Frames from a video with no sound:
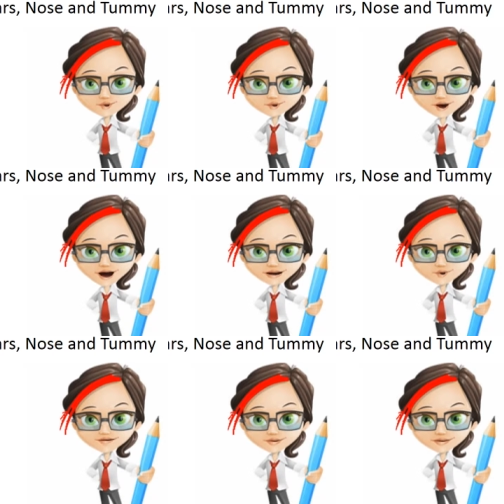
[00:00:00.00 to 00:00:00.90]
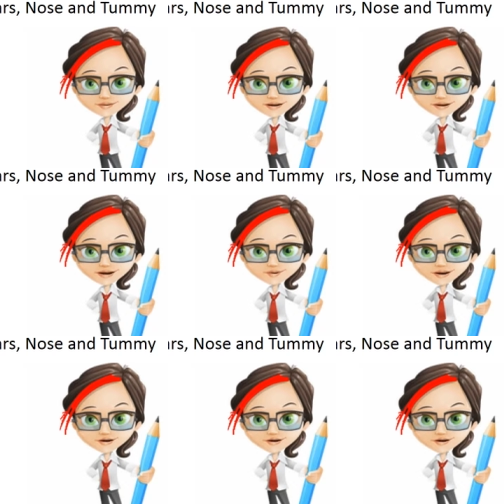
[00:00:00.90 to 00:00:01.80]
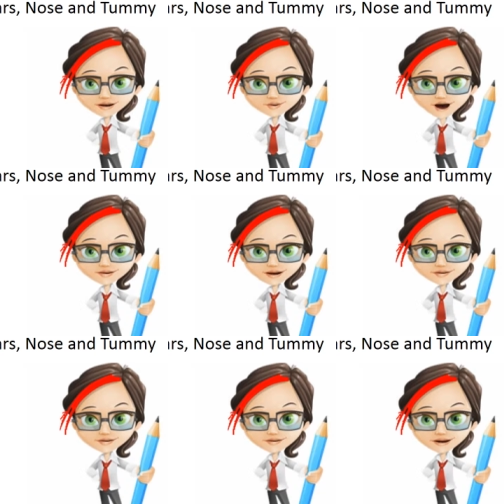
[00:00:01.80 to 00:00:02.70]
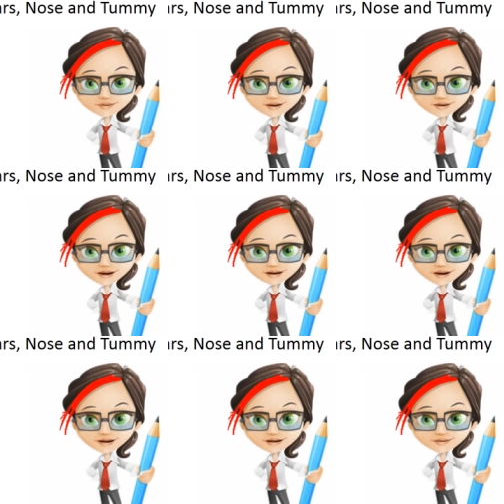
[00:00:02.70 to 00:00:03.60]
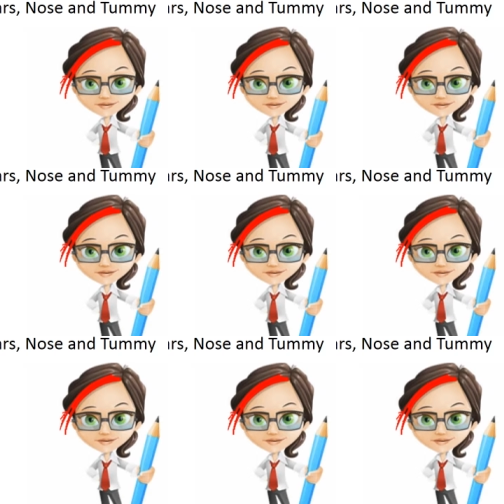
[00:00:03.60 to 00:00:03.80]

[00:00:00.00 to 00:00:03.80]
while you roughly cut around the double-sided webbing pieces.